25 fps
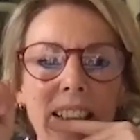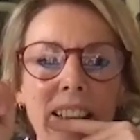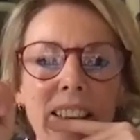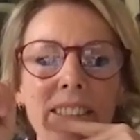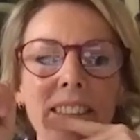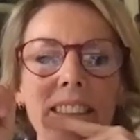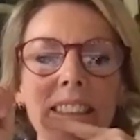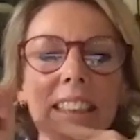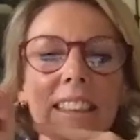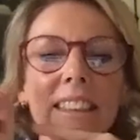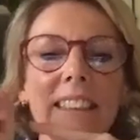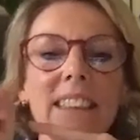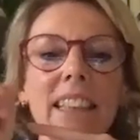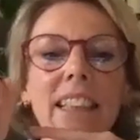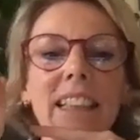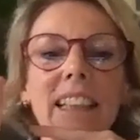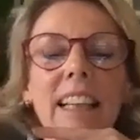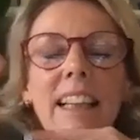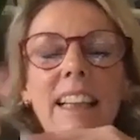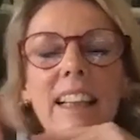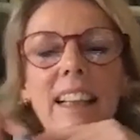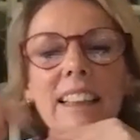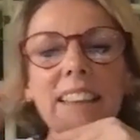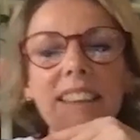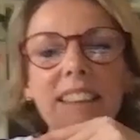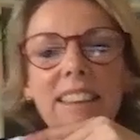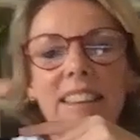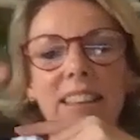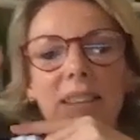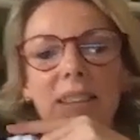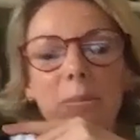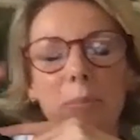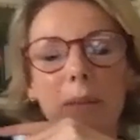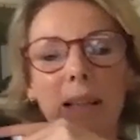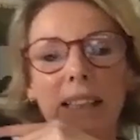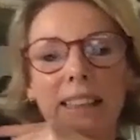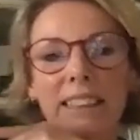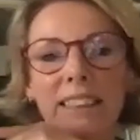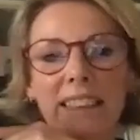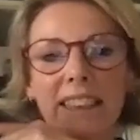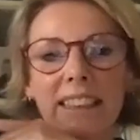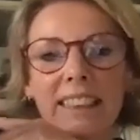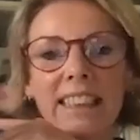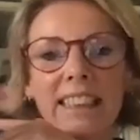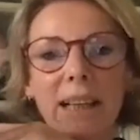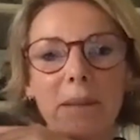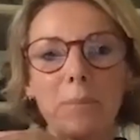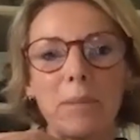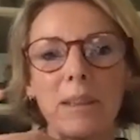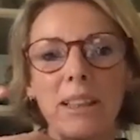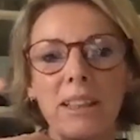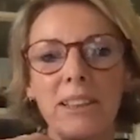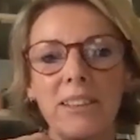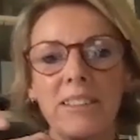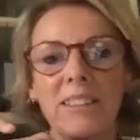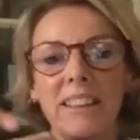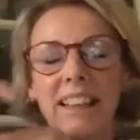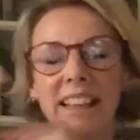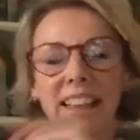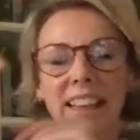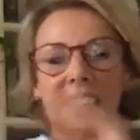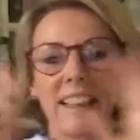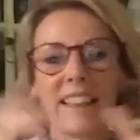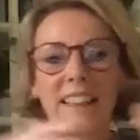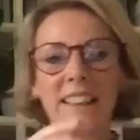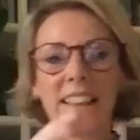I was going to say, can I just mention the MQ link?